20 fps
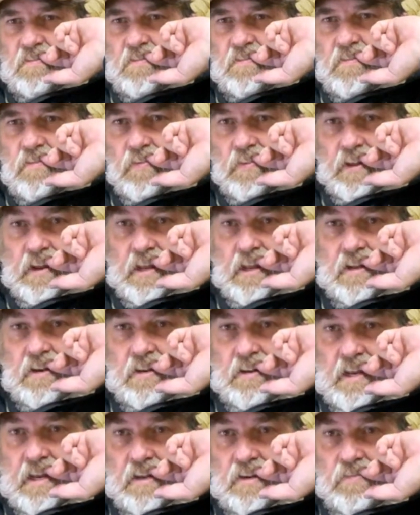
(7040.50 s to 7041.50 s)
Well, that
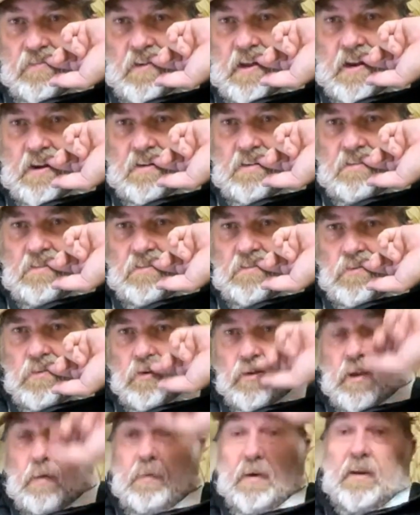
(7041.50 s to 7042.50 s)
England won, or
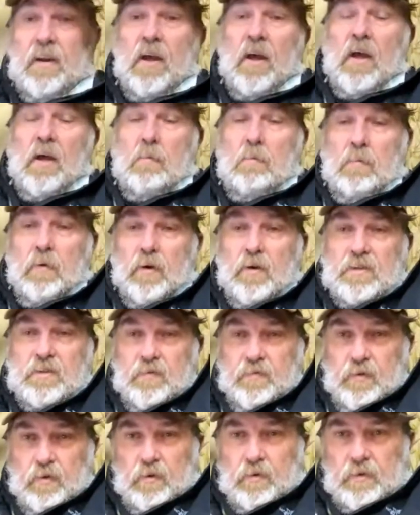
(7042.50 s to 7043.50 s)
you mean because
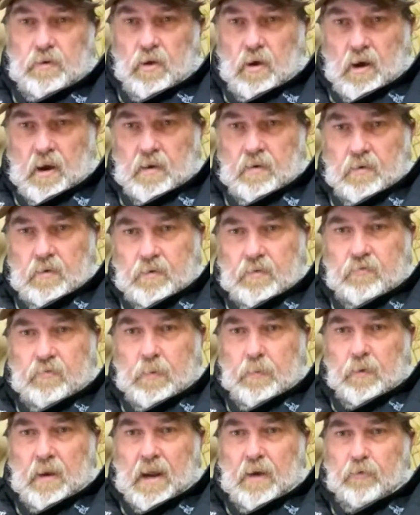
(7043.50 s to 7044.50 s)
of your
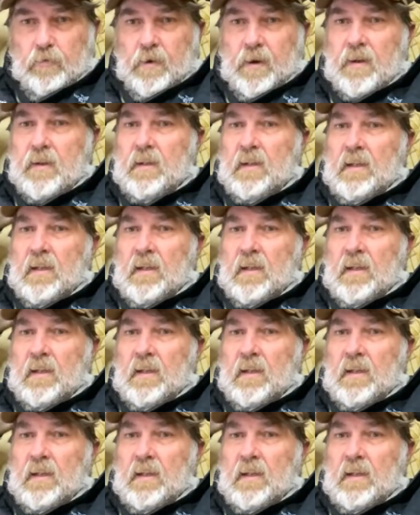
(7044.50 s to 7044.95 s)
triple hat trick?